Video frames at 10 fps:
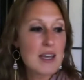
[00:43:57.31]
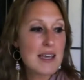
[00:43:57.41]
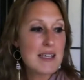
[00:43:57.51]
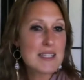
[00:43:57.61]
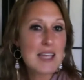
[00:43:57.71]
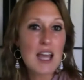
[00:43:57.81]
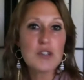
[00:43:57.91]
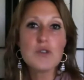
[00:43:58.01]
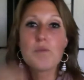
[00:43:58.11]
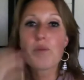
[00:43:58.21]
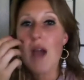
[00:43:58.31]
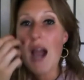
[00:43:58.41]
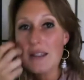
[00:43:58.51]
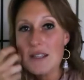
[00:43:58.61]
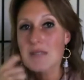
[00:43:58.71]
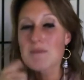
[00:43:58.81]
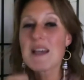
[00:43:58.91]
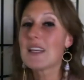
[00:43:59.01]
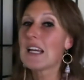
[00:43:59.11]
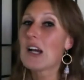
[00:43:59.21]
is that you practice
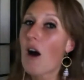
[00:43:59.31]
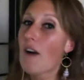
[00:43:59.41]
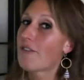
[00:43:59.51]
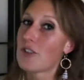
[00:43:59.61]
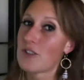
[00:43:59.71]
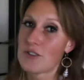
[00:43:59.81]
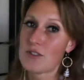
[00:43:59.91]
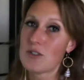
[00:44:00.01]
making offers you